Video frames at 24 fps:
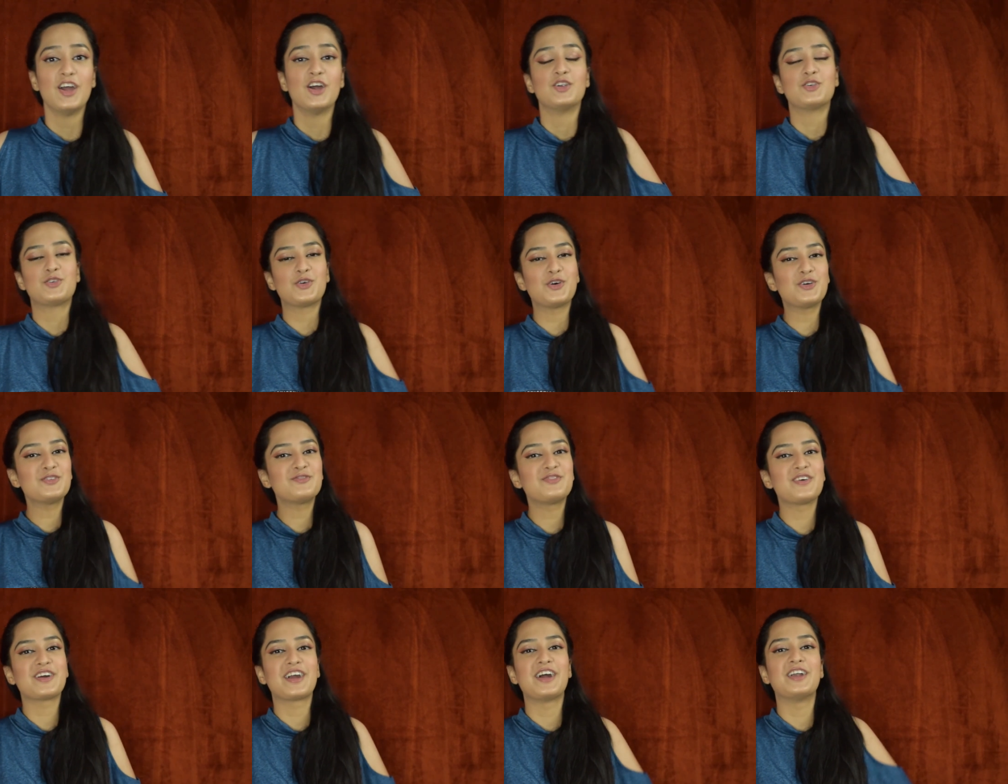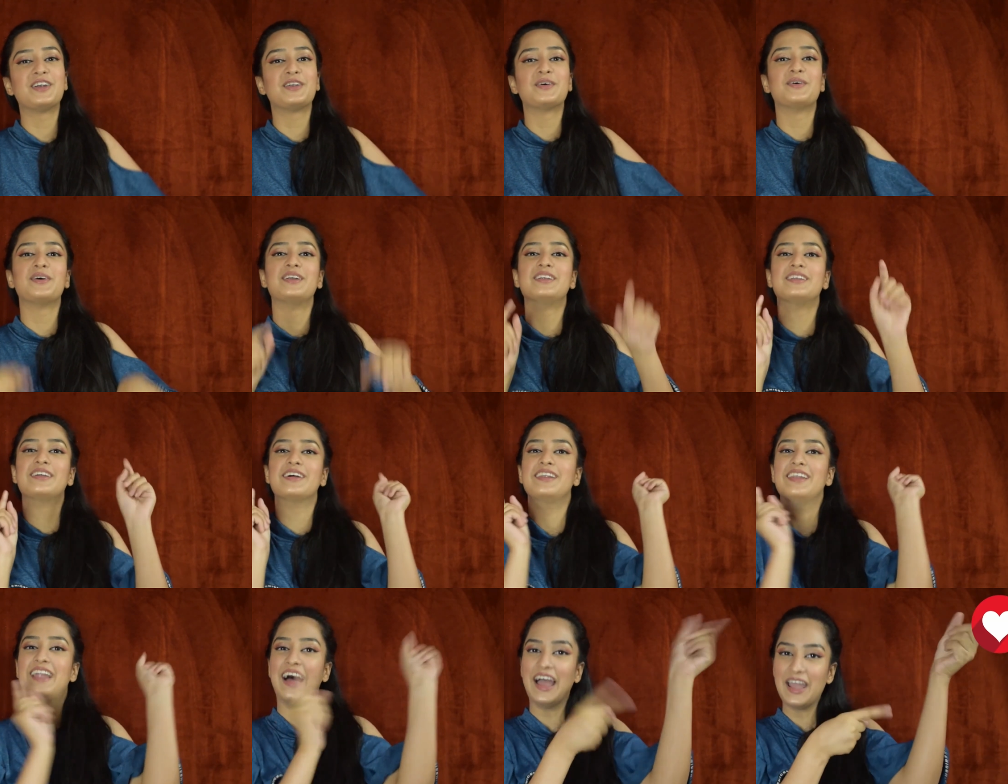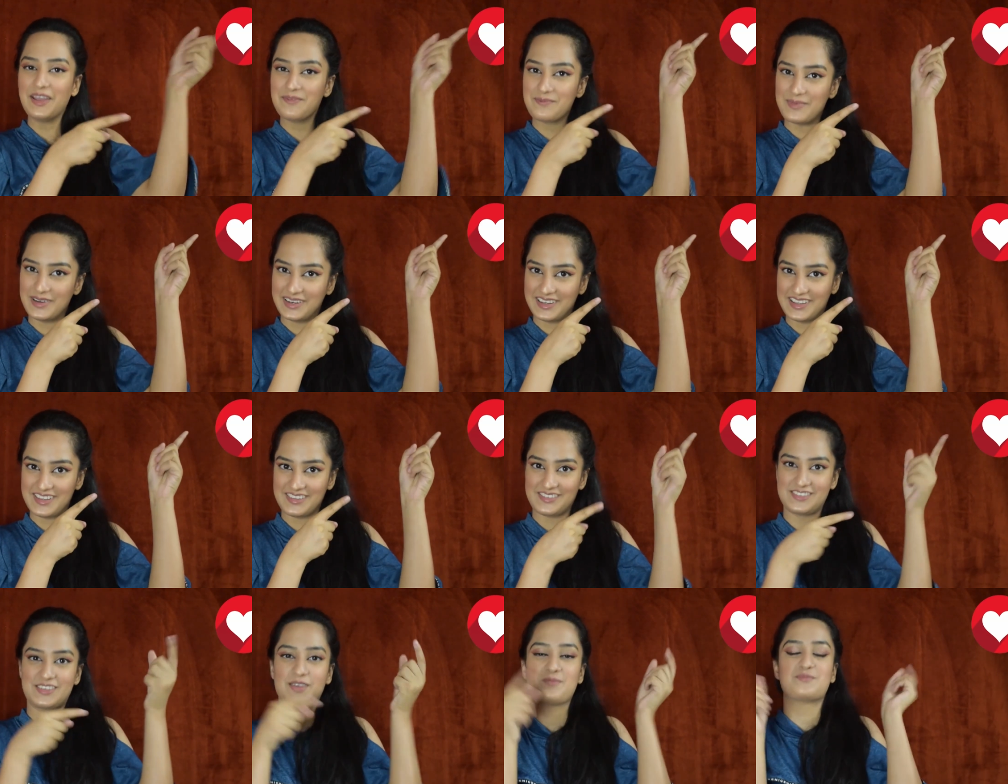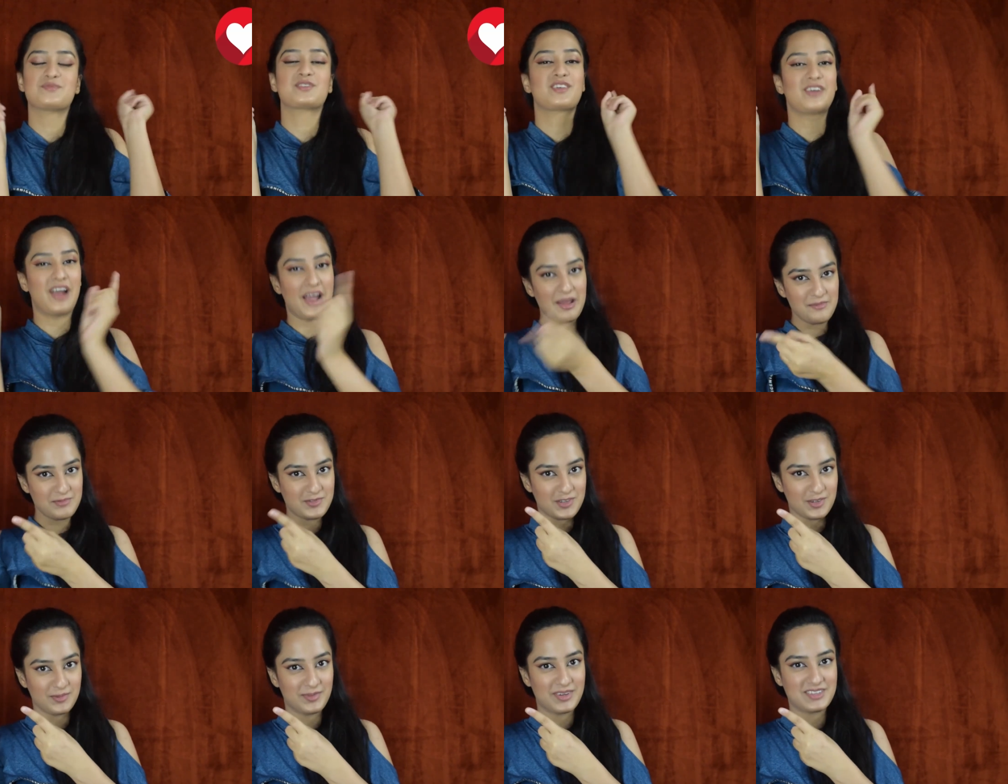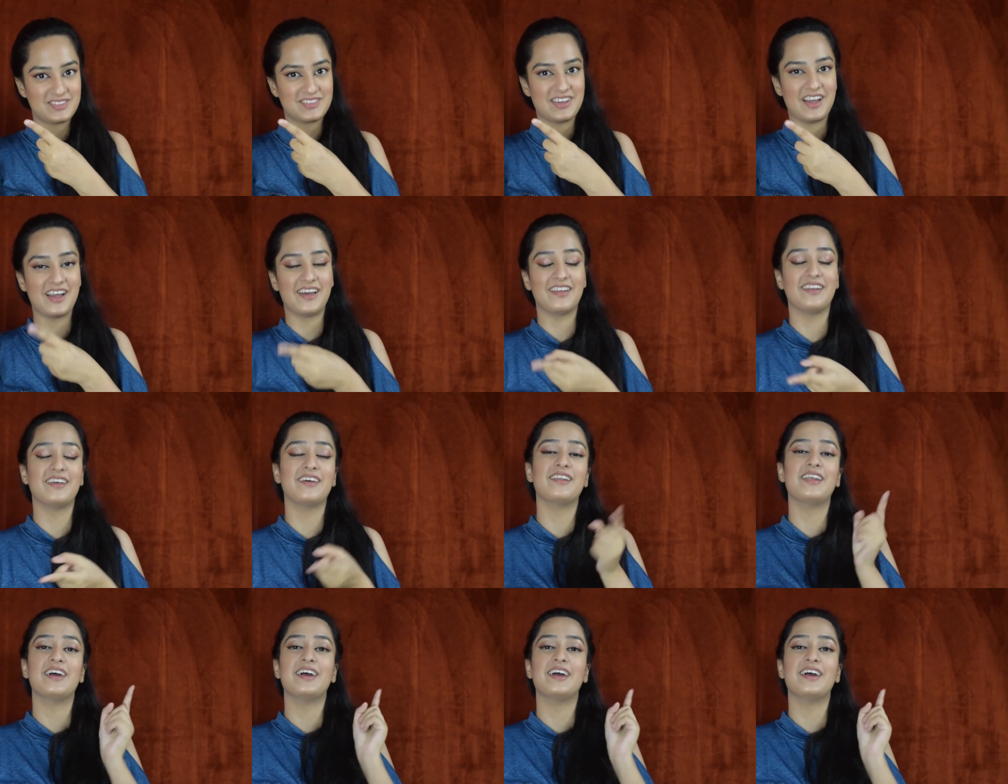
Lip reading: Don't forget to hit the like button, subscribe to my channel,